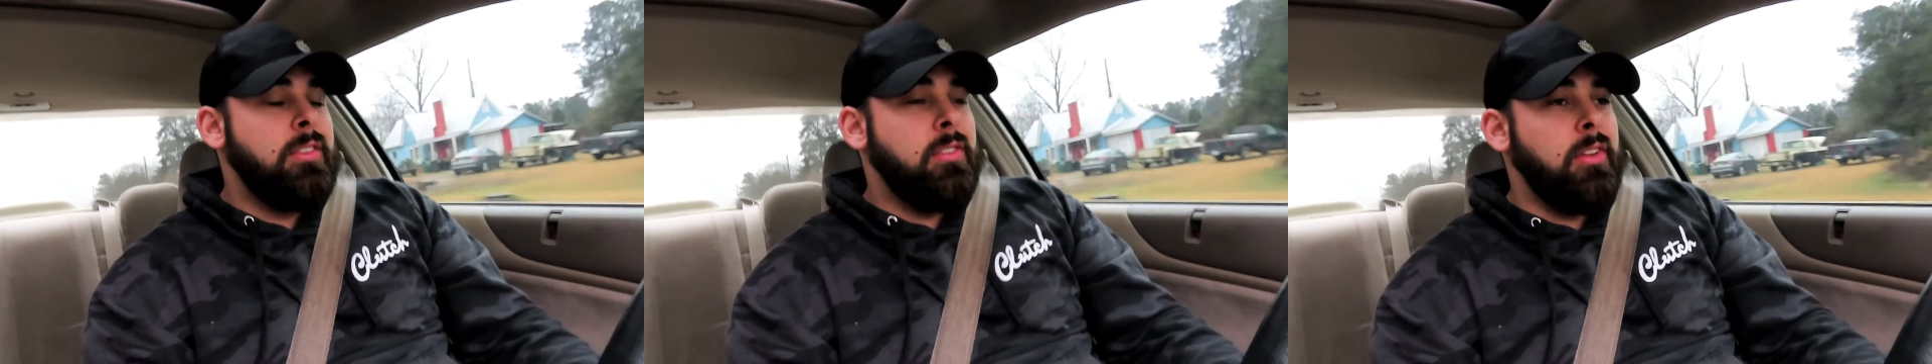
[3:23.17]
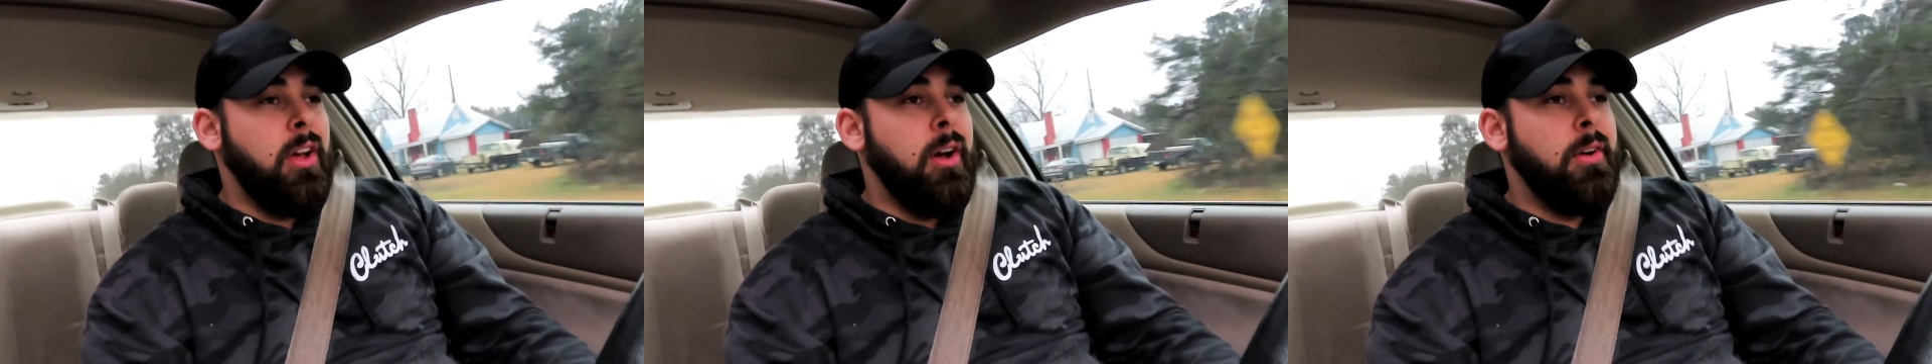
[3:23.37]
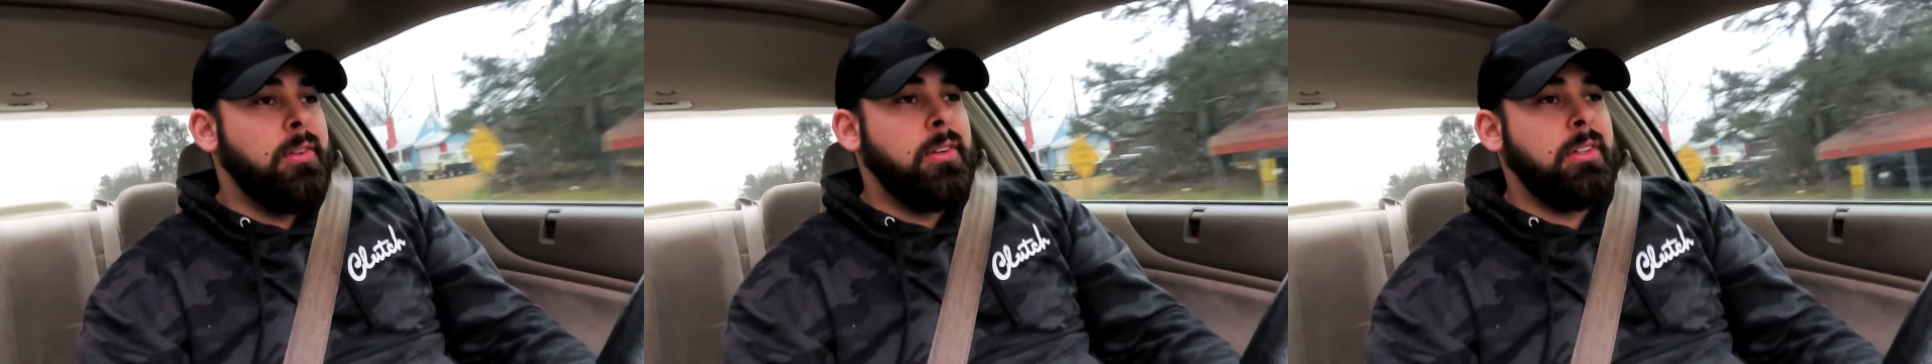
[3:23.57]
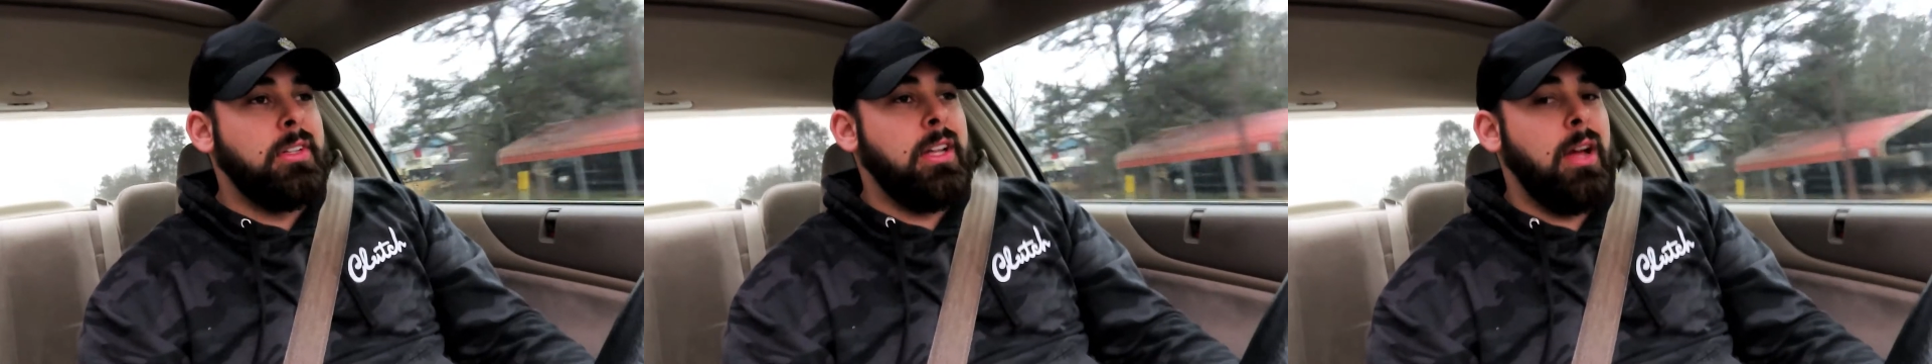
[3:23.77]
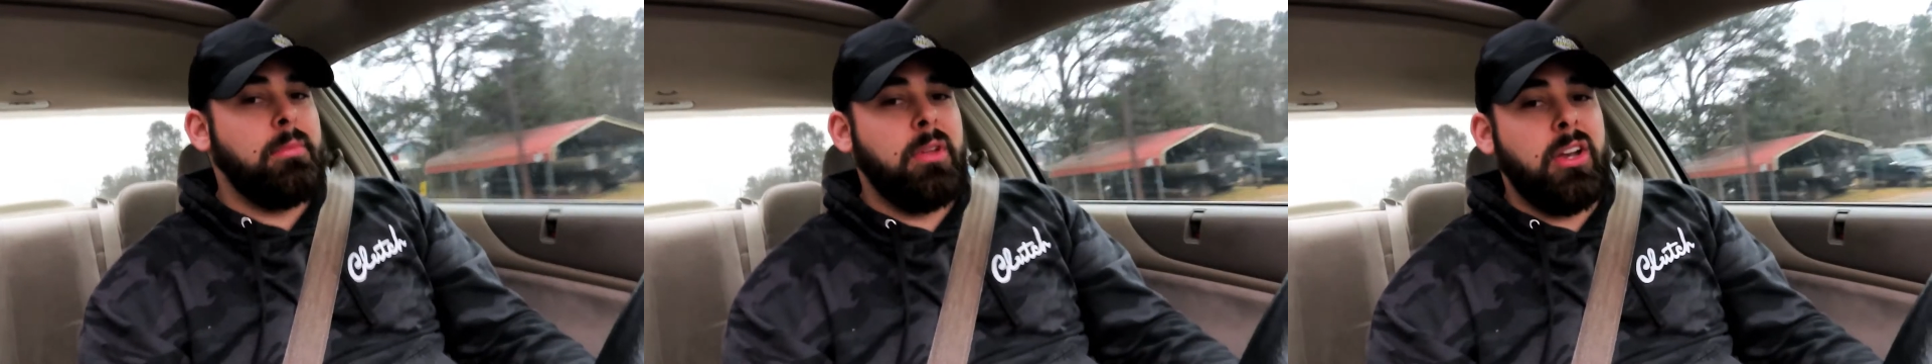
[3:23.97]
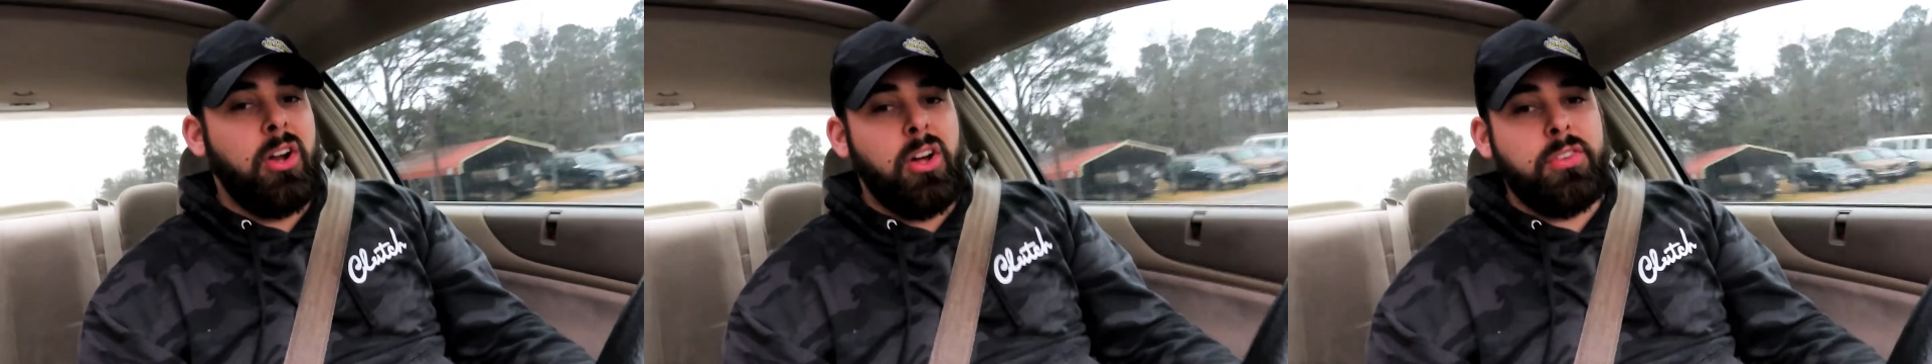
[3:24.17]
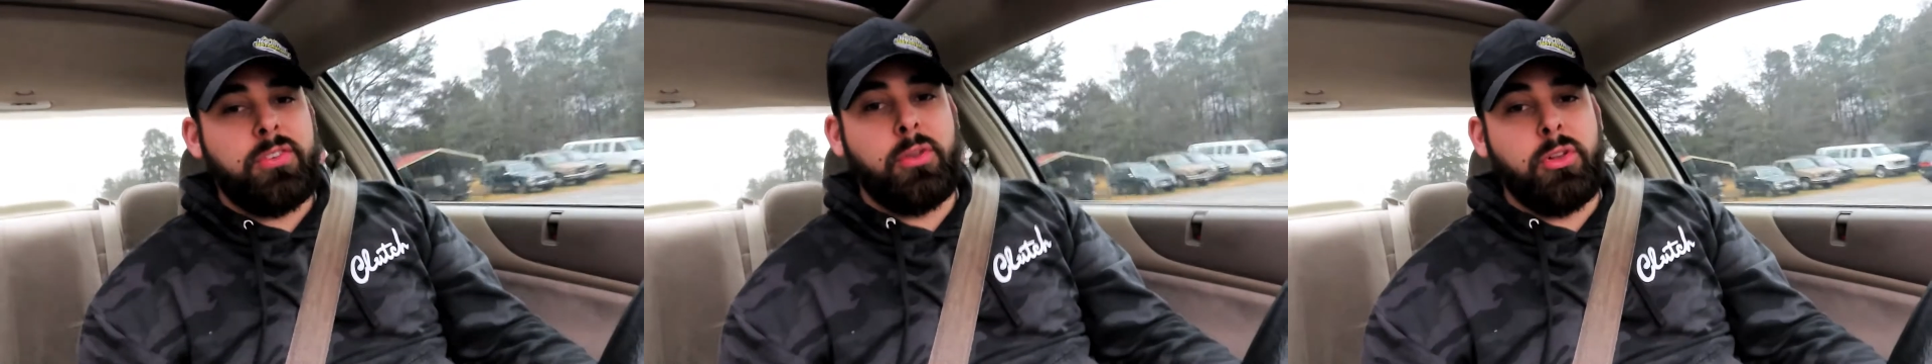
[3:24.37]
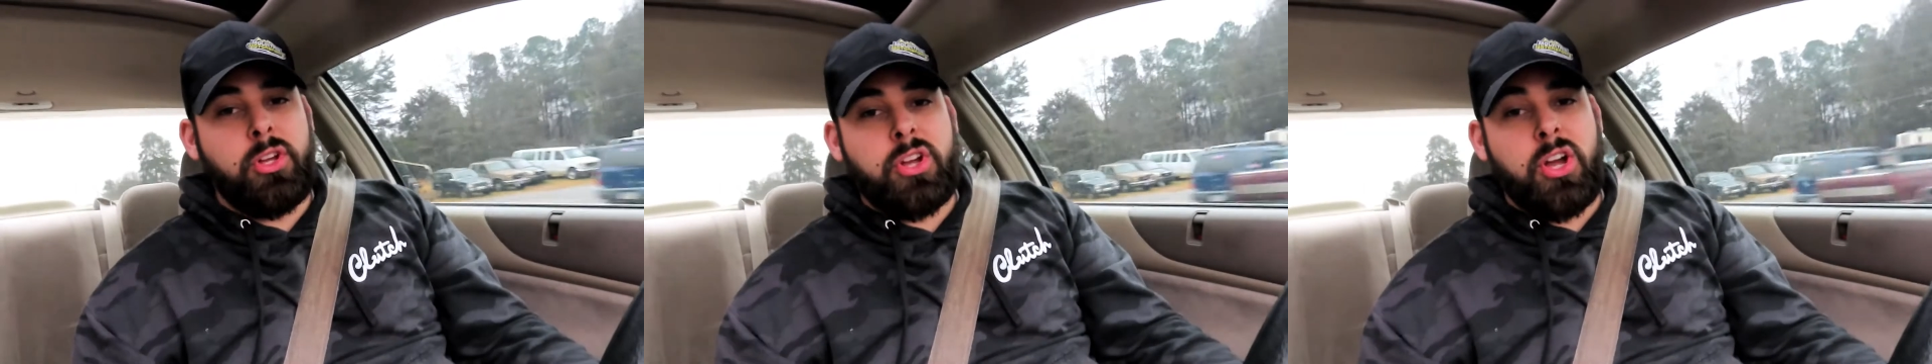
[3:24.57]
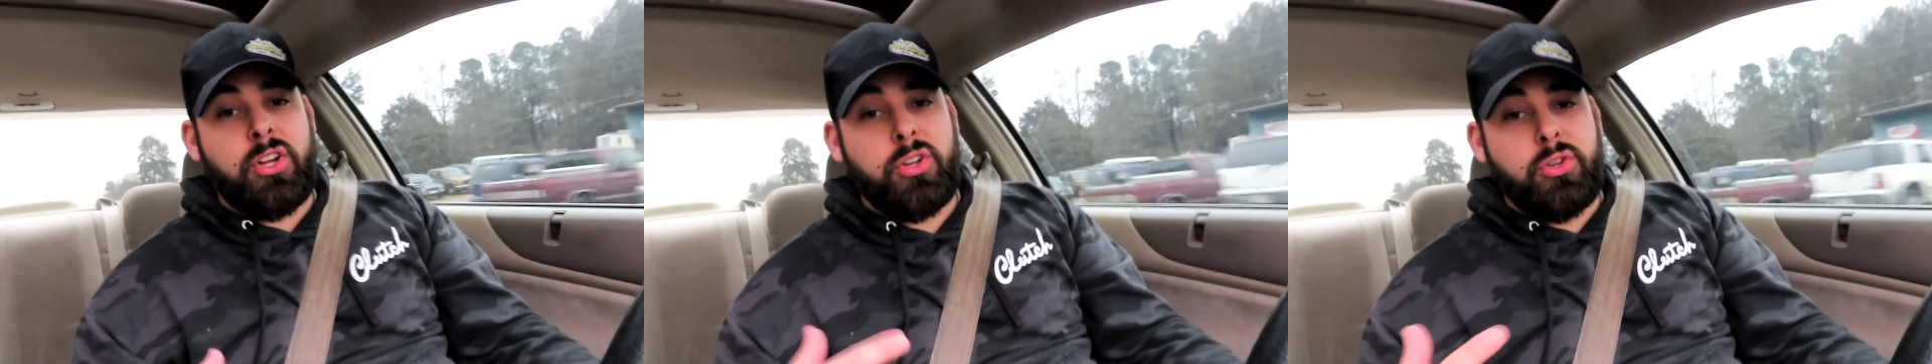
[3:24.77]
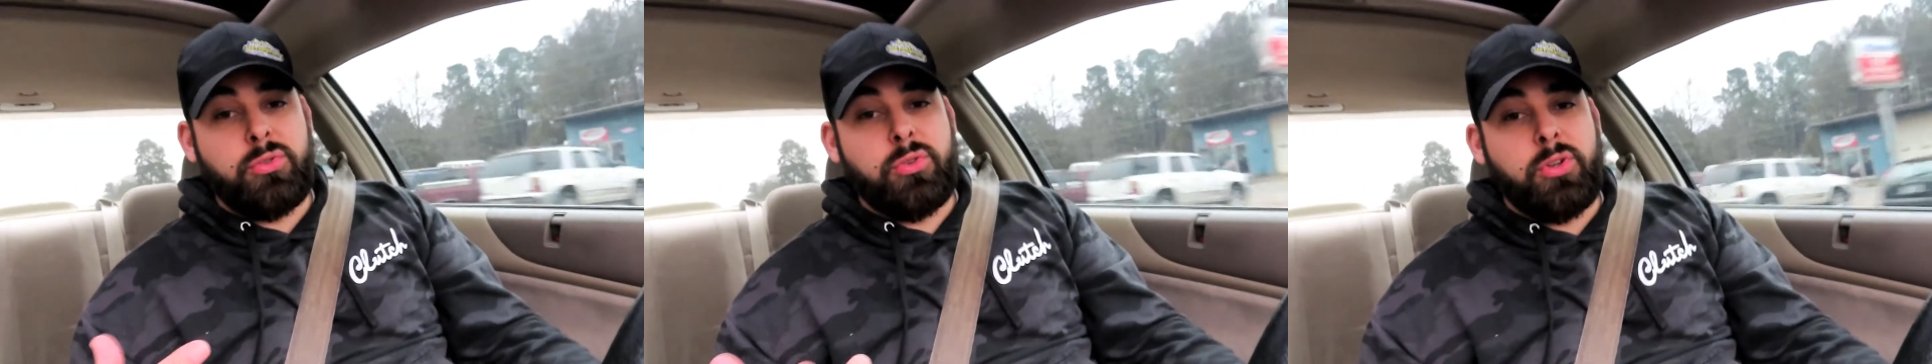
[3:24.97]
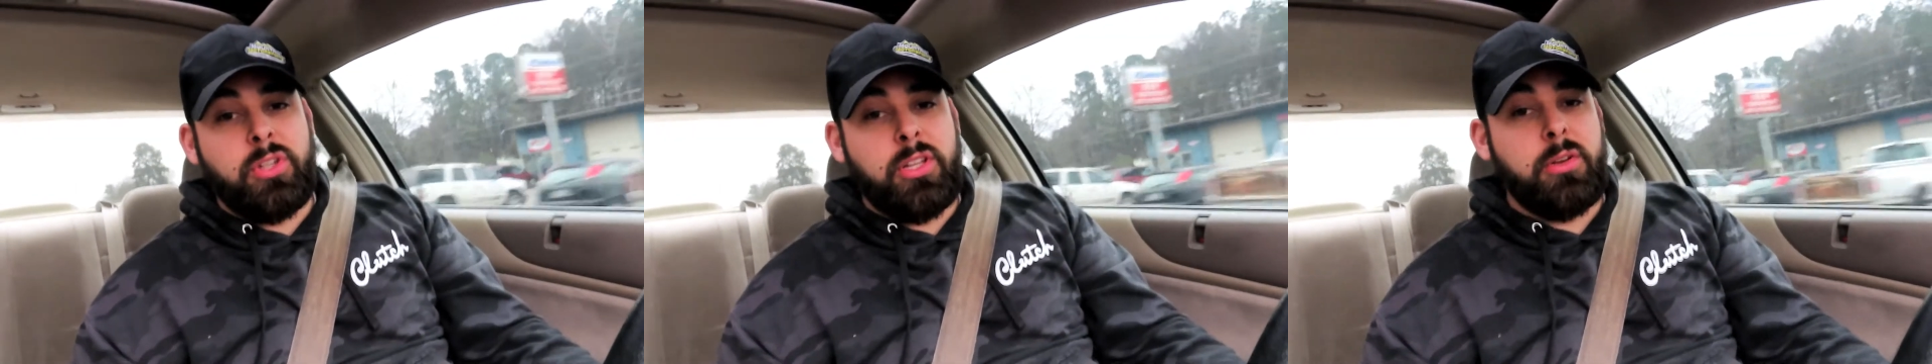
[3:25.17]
So I'm gonna also look on Google